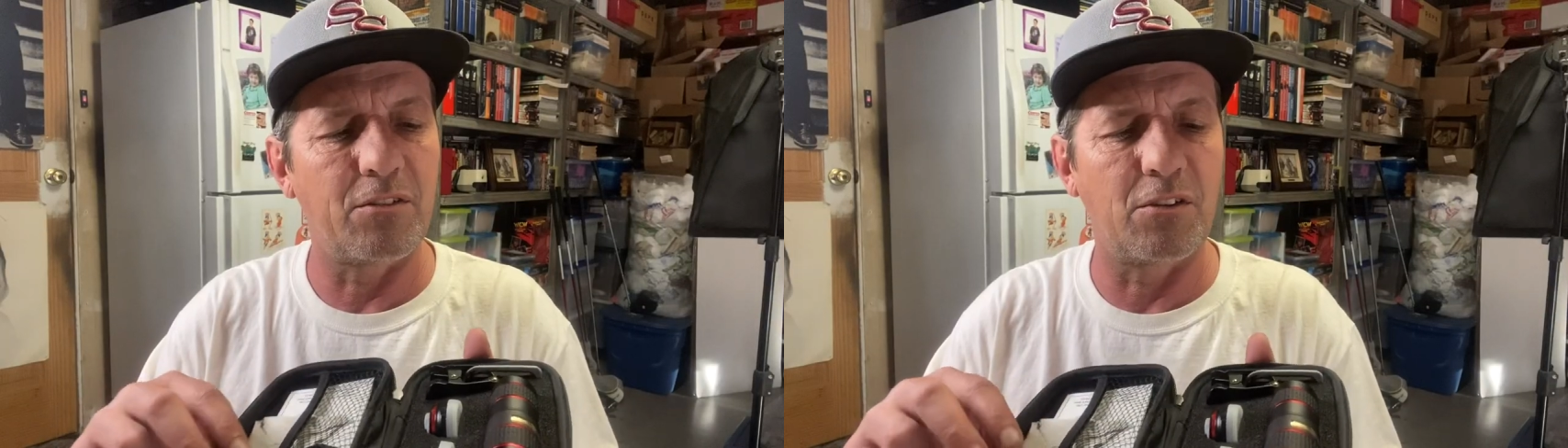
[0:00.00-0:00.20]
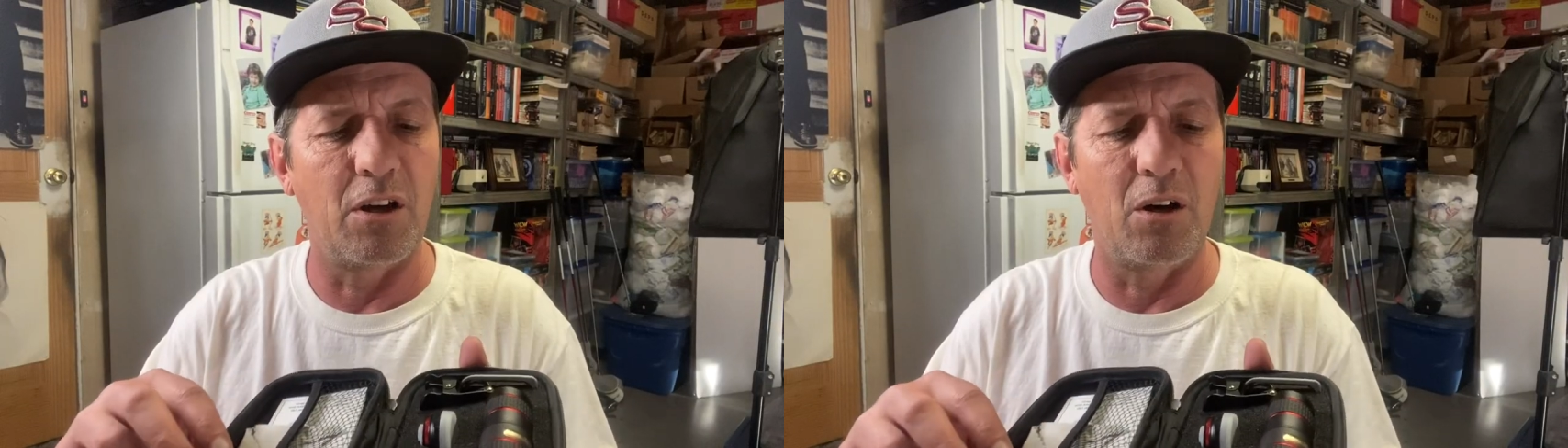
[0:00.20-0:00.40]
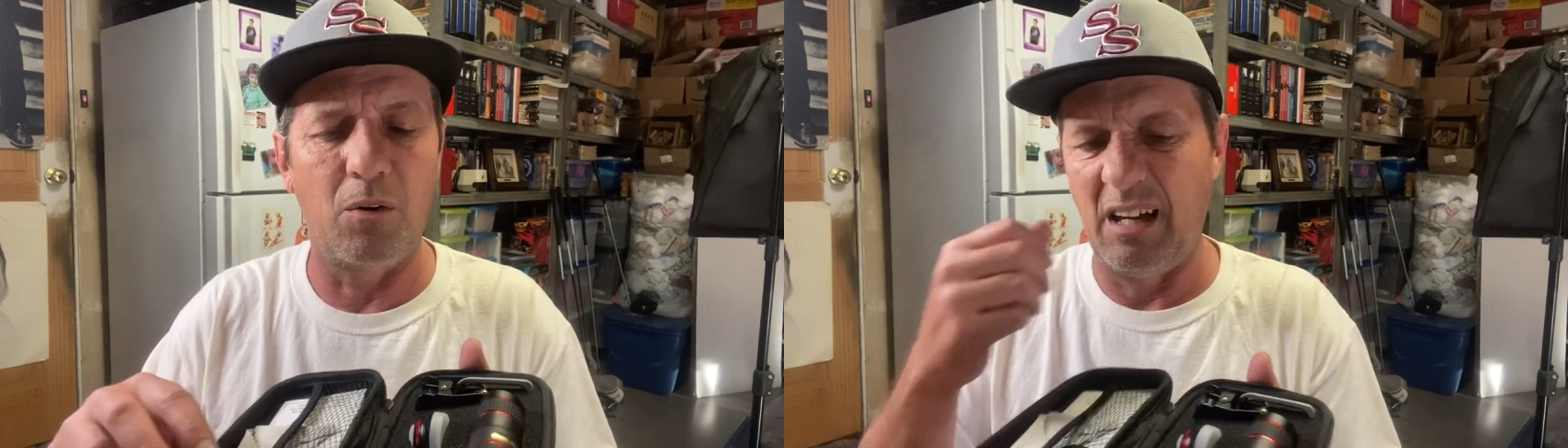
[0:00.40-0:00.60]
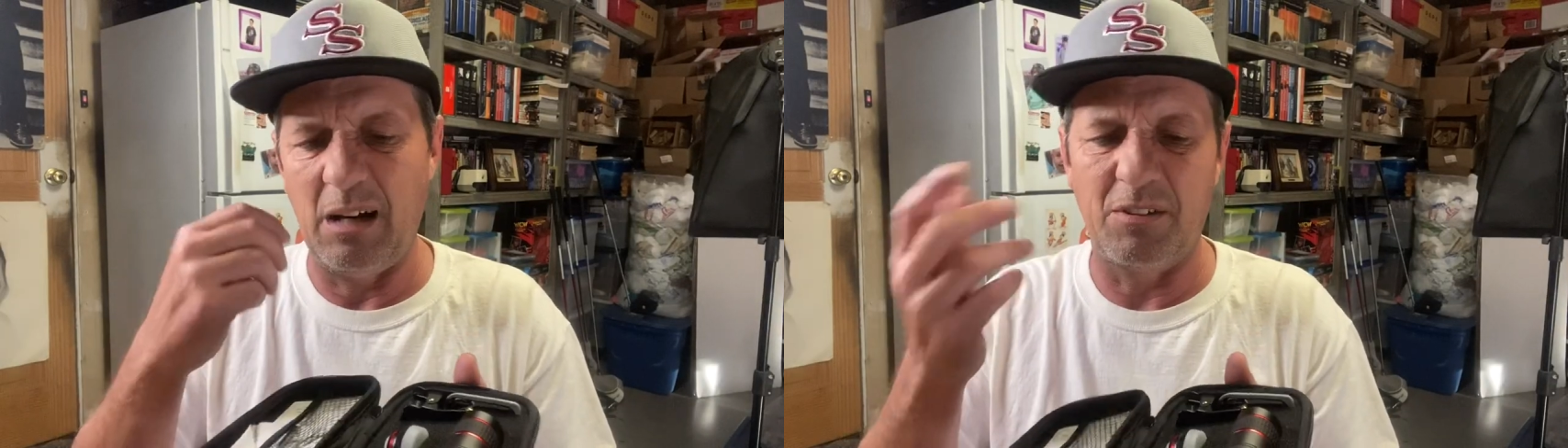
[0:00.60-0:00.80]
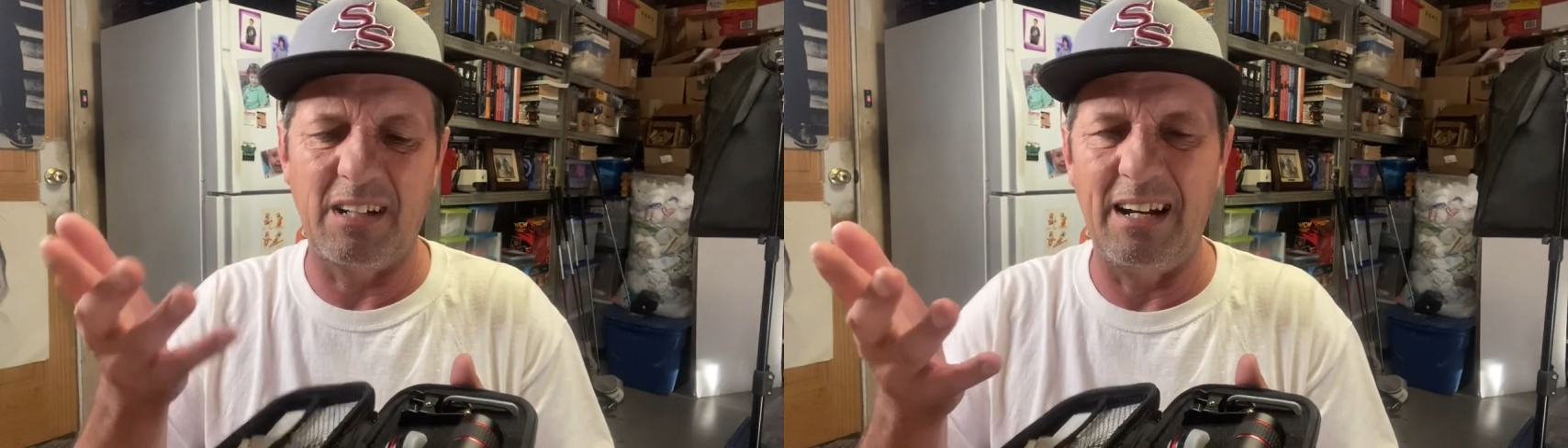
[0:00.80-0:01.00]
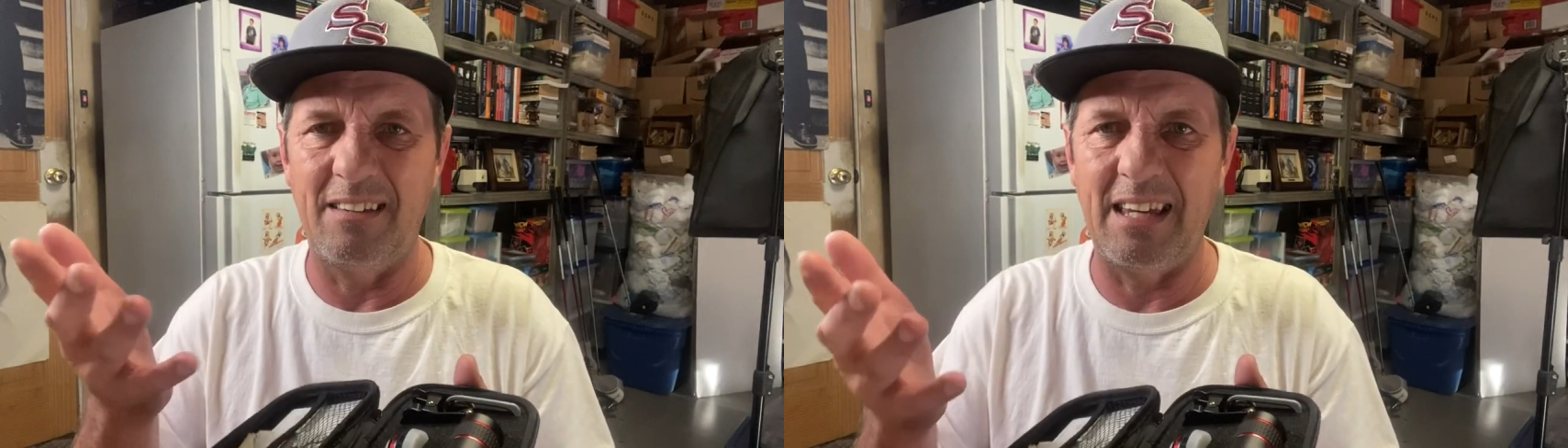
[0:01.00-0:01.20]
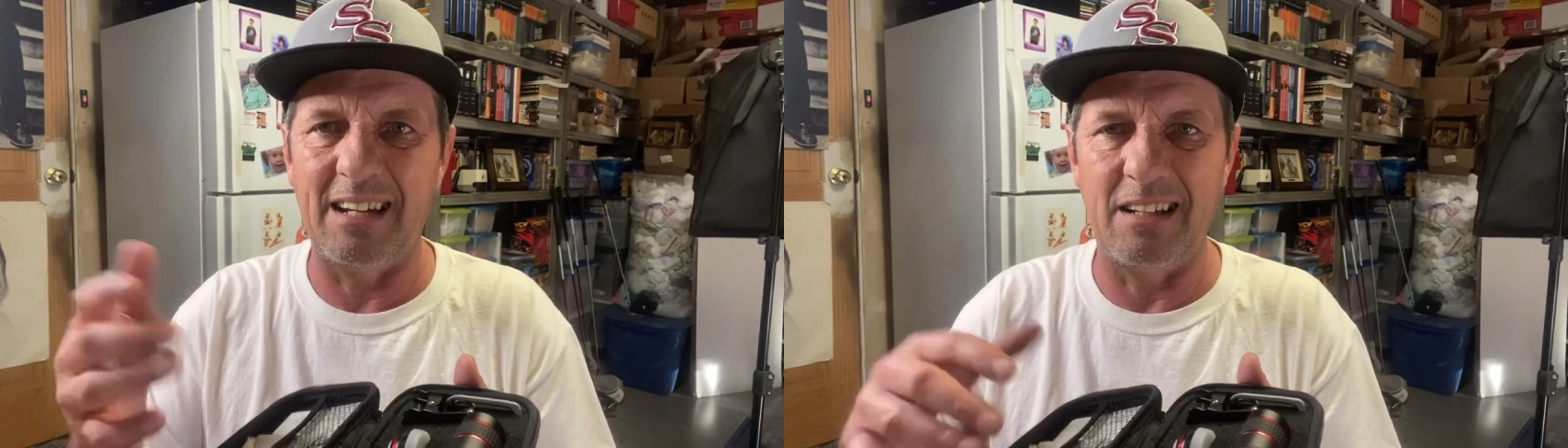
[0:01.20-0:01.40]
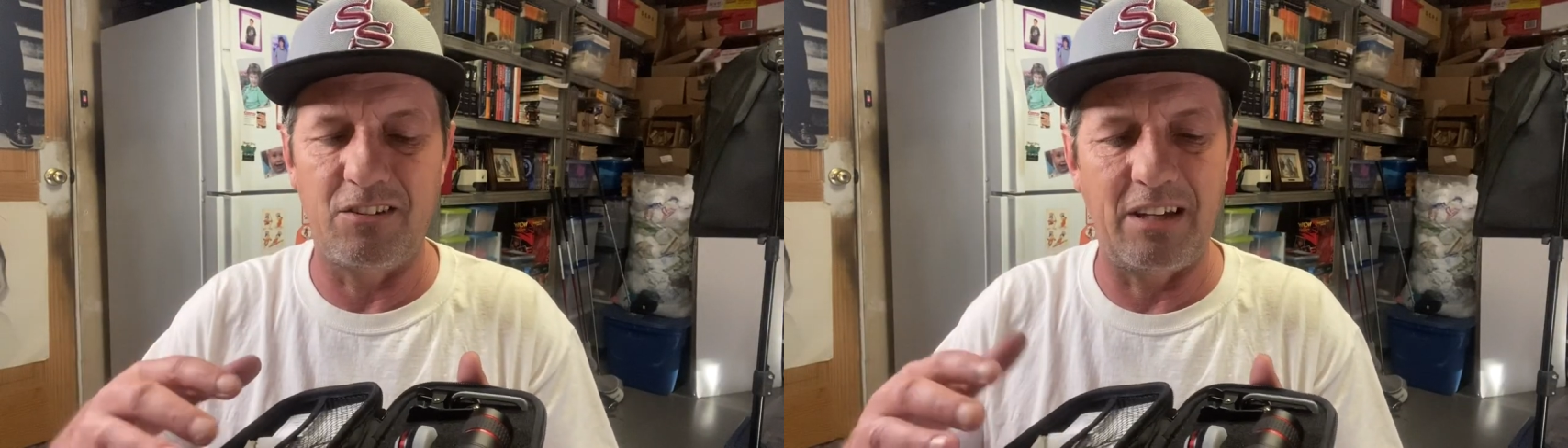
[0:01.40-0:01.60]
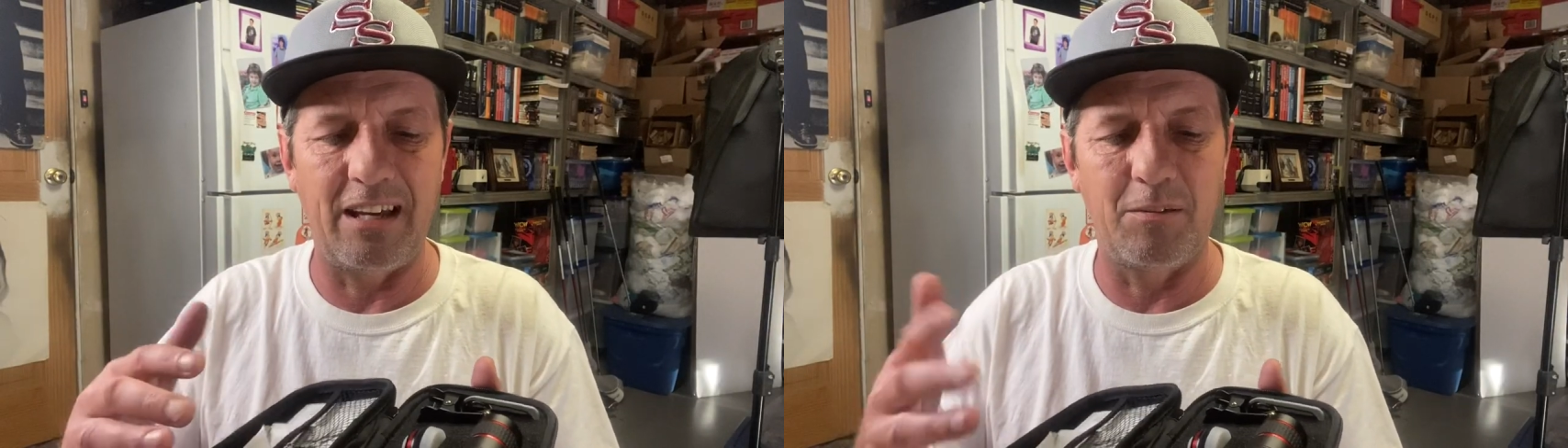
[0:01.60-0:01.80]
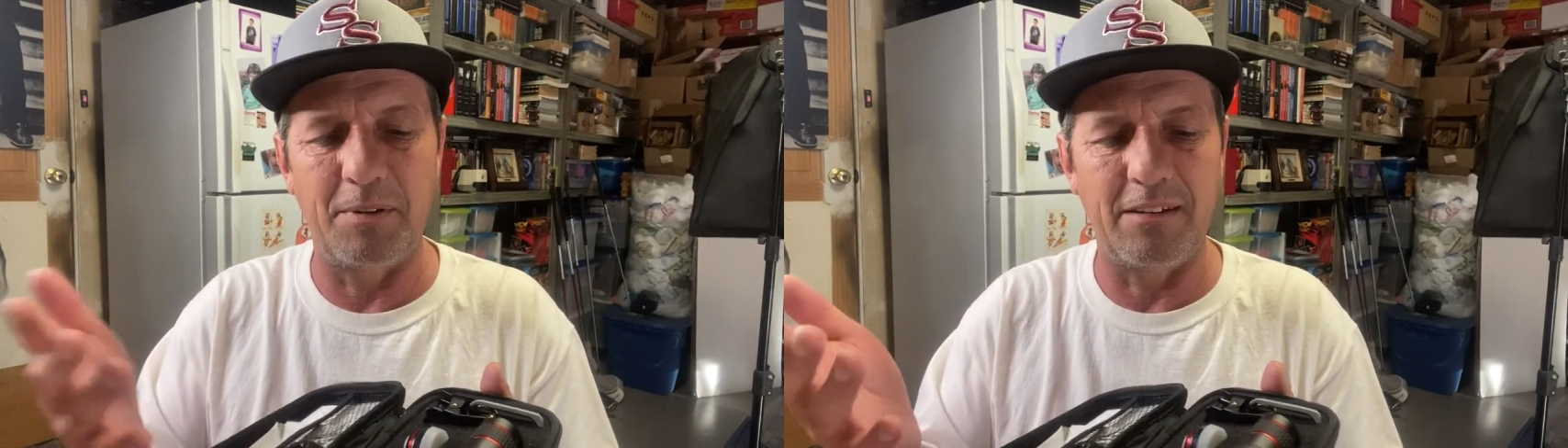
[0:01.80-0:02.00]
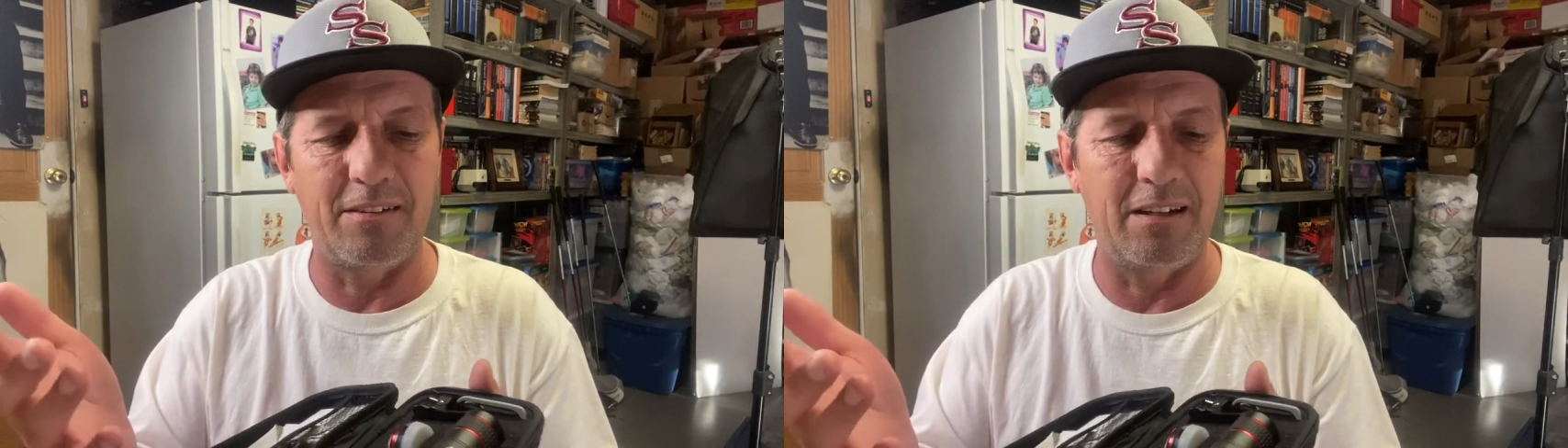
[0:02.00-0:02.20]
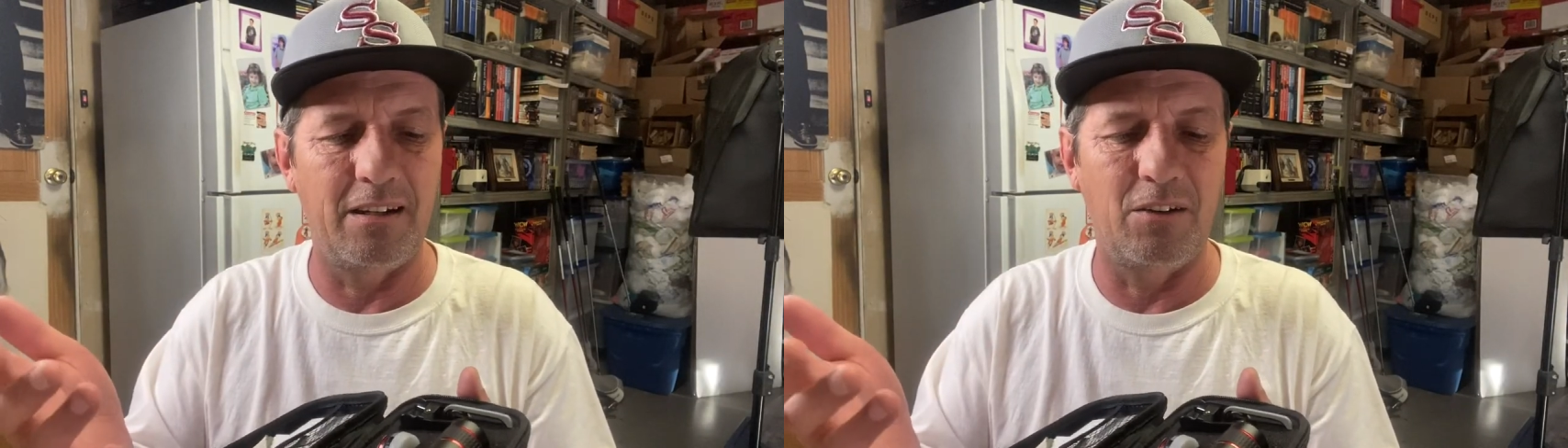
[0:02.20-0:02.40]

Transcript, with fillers: so I was kind of taking a chance, but I said, you know,